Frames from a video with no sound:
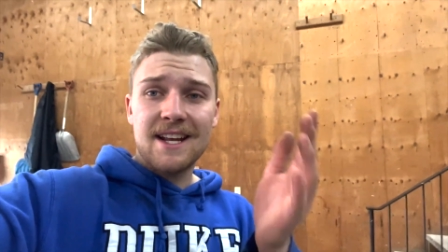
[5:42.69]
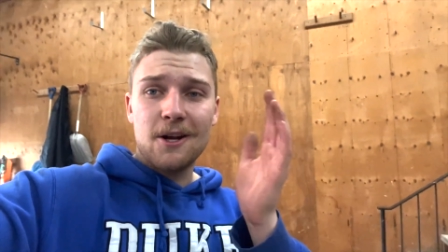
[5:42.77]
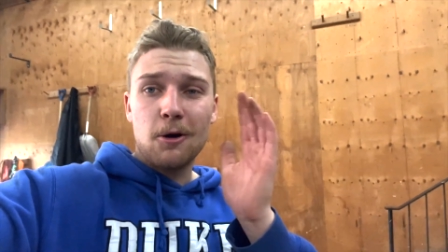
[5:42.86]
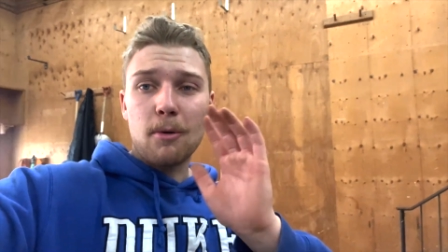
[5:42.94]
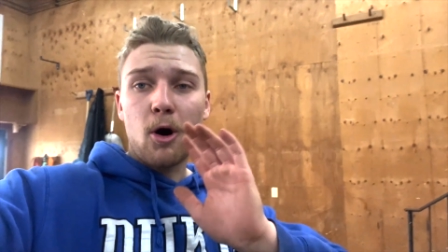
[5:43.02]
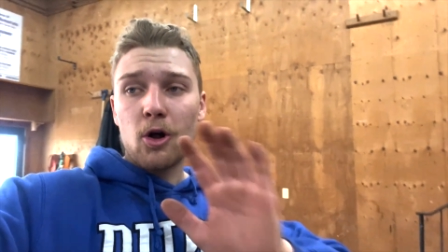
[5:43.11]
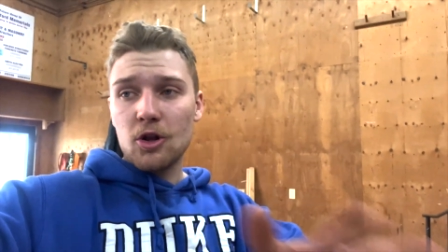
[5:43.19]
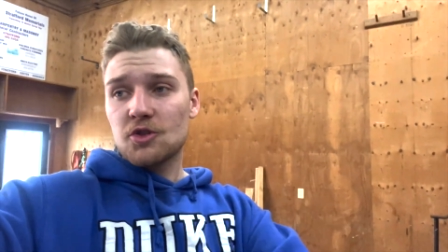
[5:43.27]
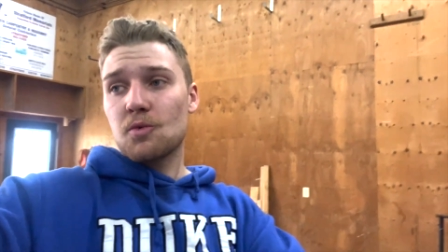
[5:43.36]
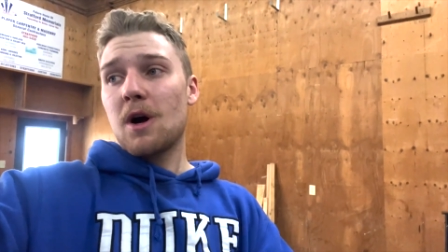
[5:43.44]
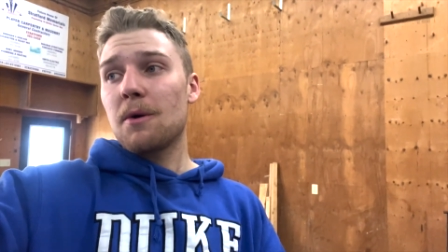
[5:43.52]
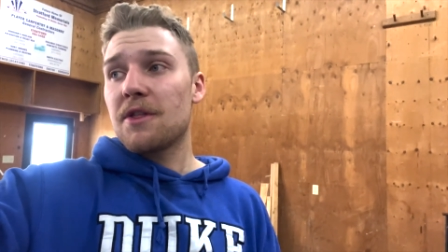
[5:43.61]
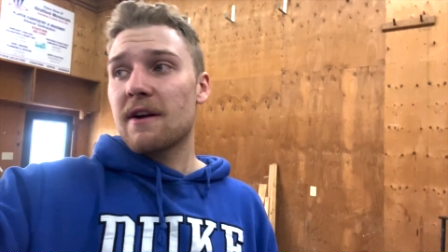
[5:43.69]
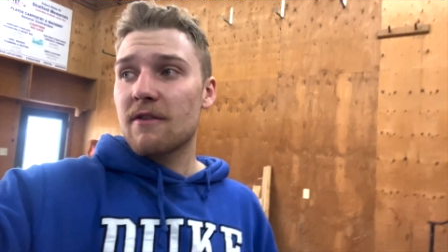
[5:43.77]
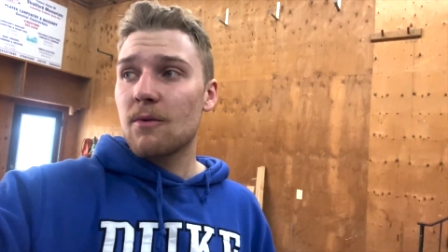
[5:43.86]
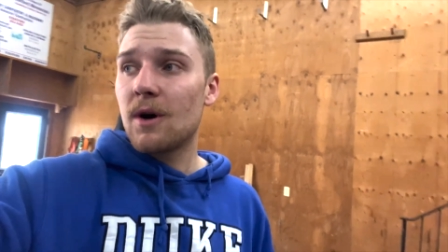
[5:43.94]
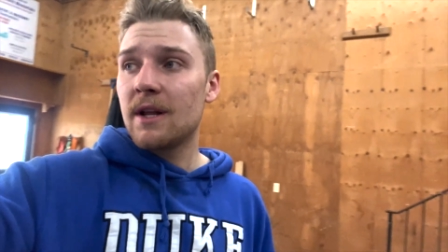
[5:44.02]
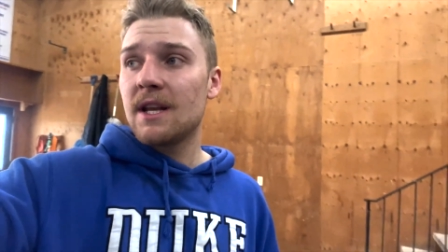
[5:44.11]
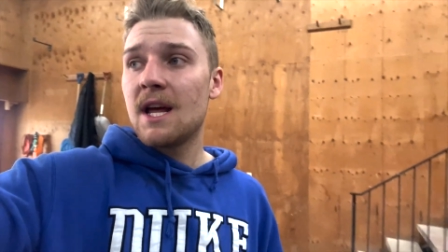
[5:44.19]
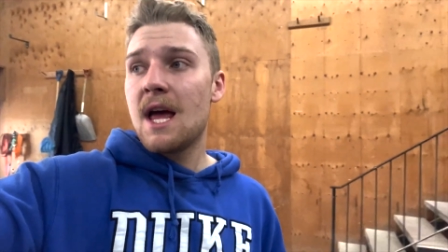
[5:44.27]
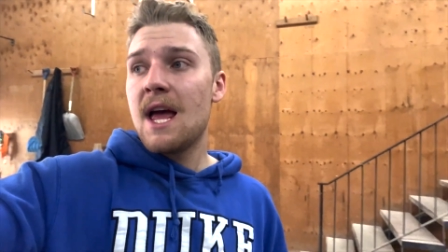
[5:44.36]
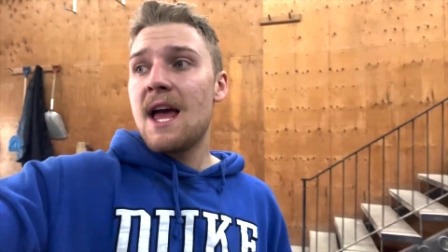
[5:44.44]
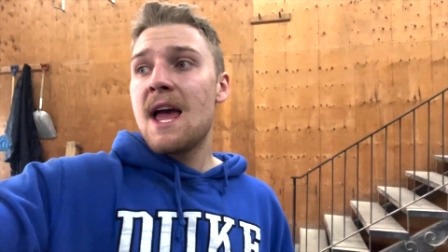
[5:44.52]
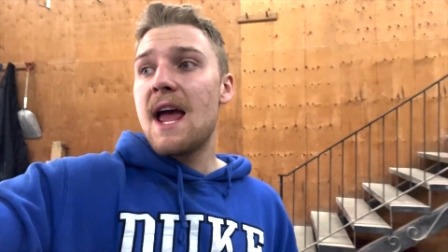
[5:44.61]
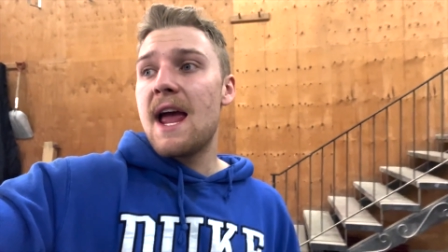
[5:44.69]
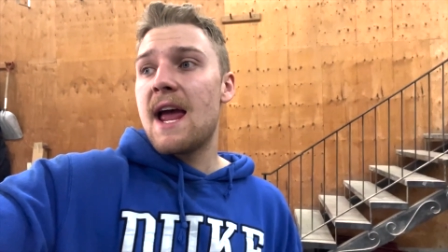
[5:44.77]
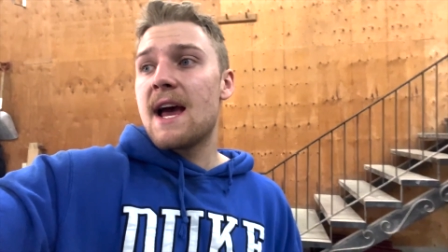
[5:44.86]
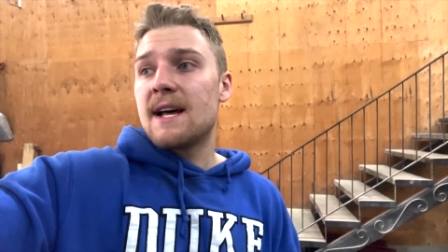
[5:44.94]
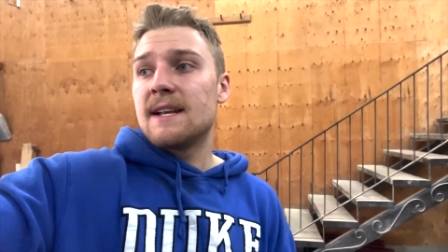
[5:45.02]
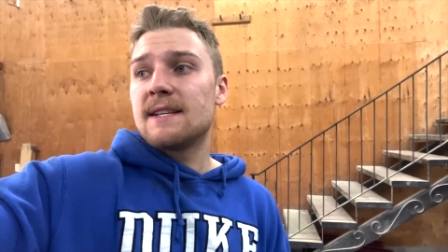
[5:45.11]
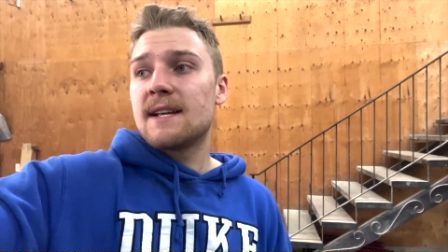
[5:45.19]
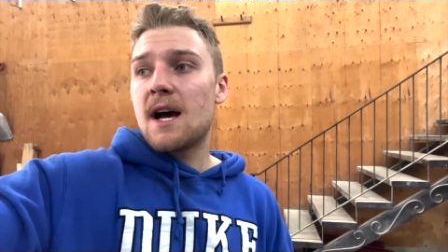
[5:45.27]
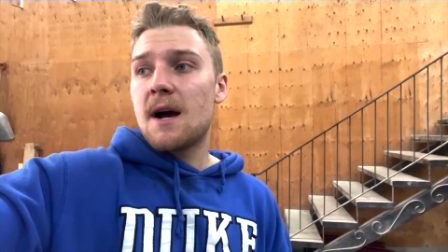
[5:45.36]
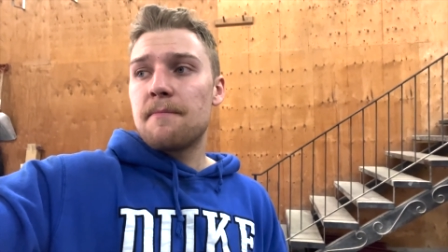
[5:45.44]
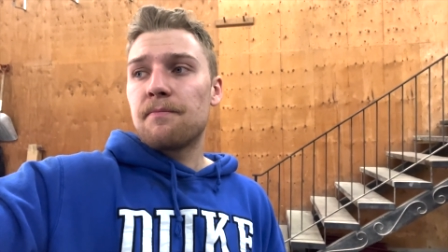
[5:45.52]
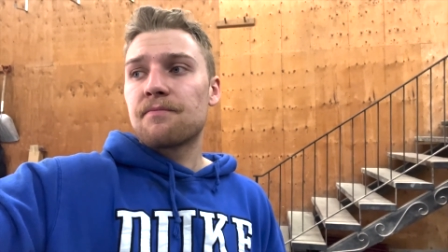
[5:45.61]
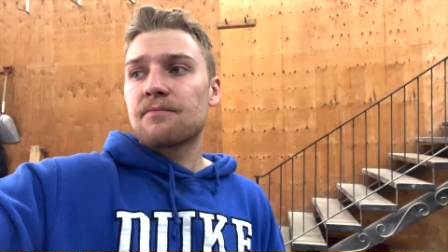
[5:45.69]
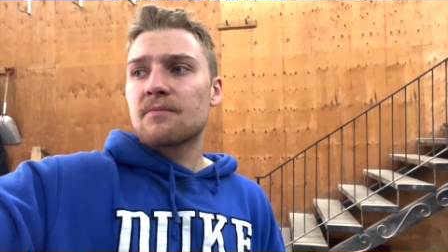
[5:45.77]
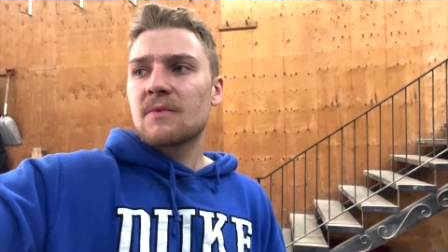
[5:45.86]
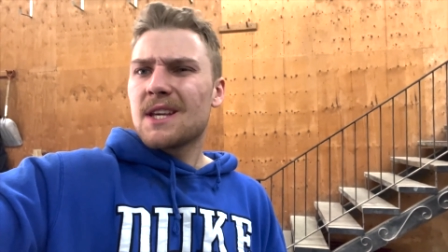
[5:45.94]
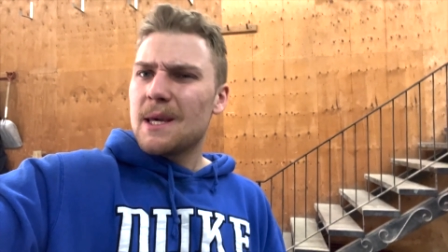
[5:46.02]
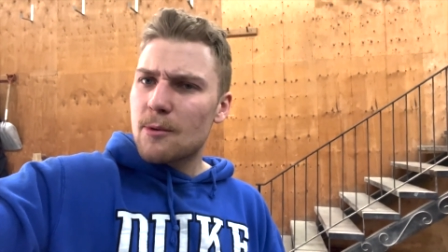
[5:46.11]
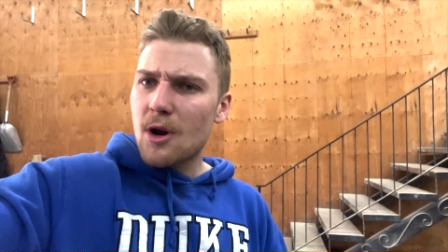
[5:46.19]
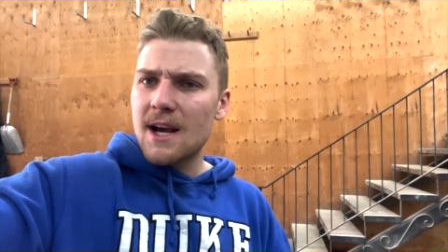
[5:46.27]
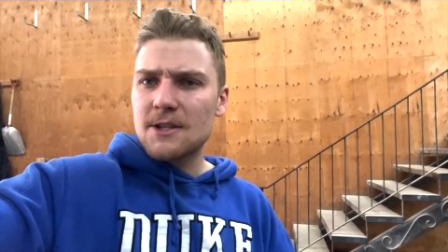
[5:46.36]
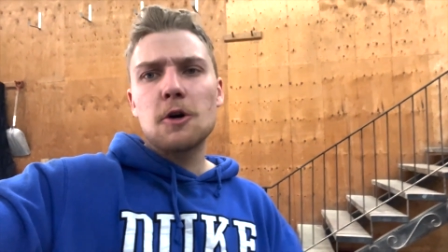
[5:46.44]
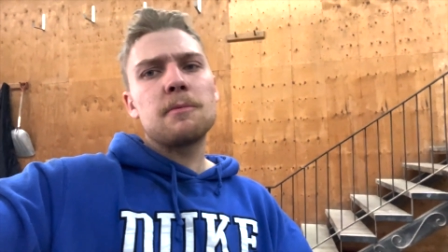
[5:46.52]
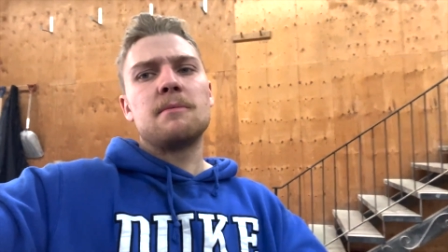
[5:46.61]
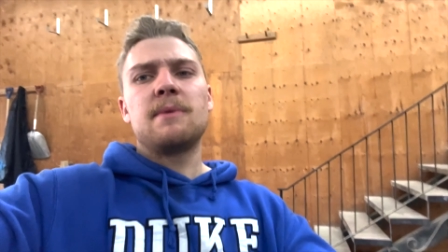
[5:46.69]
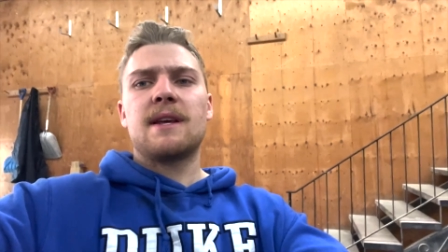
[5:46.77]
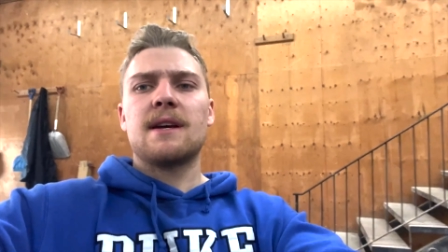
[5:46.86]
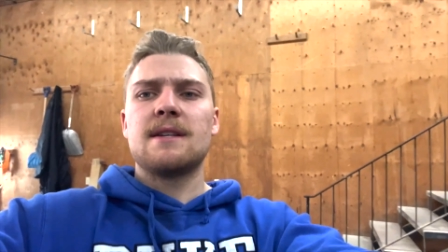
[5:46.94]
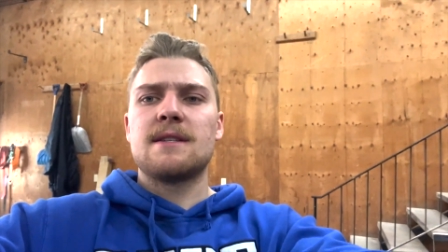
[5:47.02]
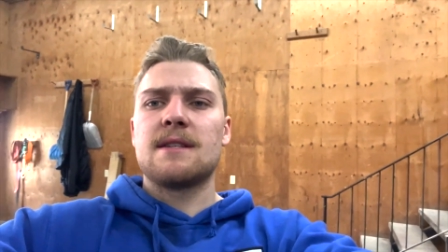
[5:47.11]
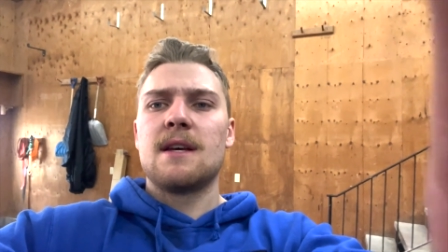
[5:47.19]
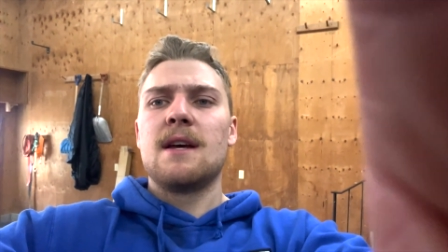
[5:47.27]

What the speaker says: I hope all is well with everyone, and keep your eyes open, because